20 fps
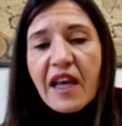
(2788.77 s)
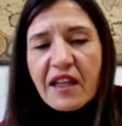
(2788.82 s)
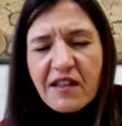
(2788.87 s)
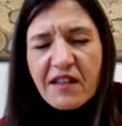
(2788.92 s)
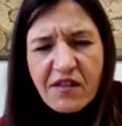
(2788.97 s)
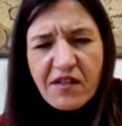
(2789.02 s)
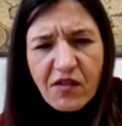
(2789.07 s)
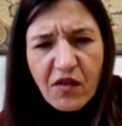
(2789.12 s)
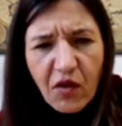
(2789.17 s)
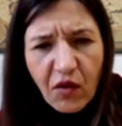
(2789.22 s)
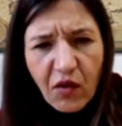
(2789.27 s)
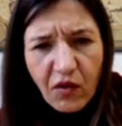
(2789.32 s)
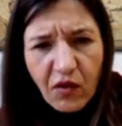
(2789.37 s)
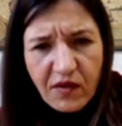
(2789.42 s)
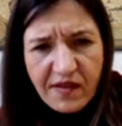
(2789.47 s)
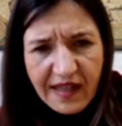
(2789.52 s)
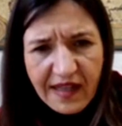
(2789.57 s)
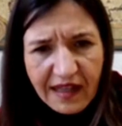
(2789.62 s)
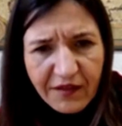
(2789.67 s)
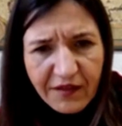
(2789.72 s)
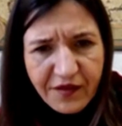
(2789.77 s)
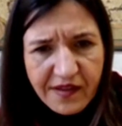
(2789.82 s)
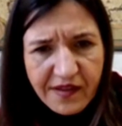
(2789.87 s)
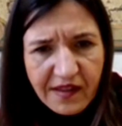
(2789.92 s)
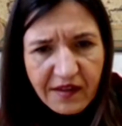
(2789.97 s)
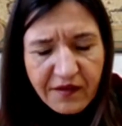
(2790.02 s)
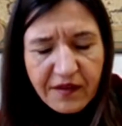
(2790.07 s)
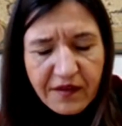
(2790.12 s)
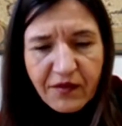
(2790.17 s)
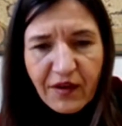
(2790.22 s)
It is
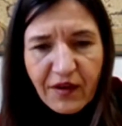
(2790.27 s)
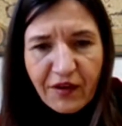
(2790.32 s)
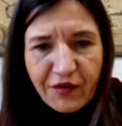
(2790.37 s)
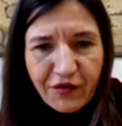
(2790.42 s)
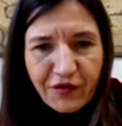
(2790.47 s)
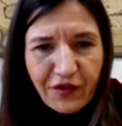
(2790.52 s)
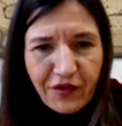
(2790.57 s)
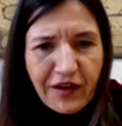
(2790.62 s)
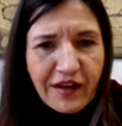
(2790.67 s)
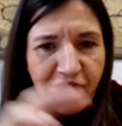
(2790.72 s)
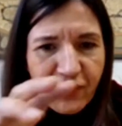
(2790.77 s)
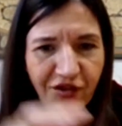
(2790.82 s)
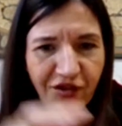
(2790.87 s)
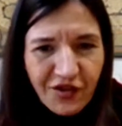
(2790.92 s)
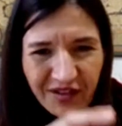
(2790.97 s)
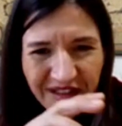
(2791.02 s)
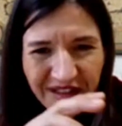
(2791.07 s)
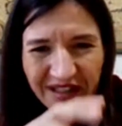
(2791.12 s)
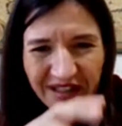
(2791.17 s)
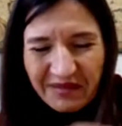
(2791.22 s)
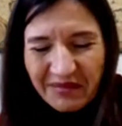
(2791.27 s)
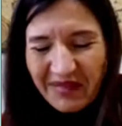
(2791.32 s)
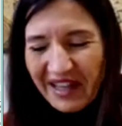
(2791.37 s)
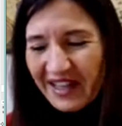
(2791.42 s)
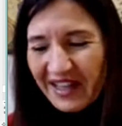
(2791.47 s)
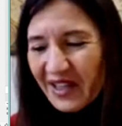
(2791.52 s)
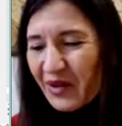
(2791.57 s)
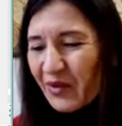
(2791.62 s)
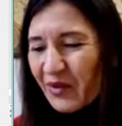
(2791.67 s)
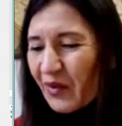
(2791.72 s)
self-referential in
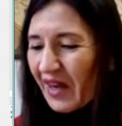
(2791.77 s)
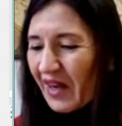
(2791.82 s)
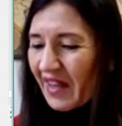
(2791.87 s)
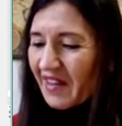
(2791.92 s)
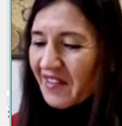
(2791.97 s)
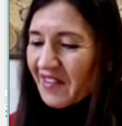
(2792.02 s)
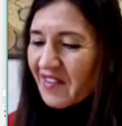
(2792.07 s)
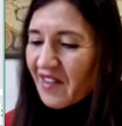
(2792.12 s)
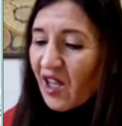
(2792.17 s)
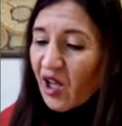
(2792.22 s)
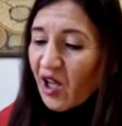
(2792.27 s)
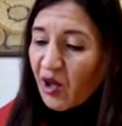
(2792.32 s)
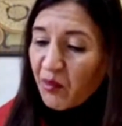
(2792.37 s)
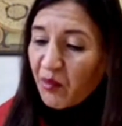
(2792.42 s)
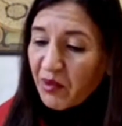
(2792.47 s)
many ways,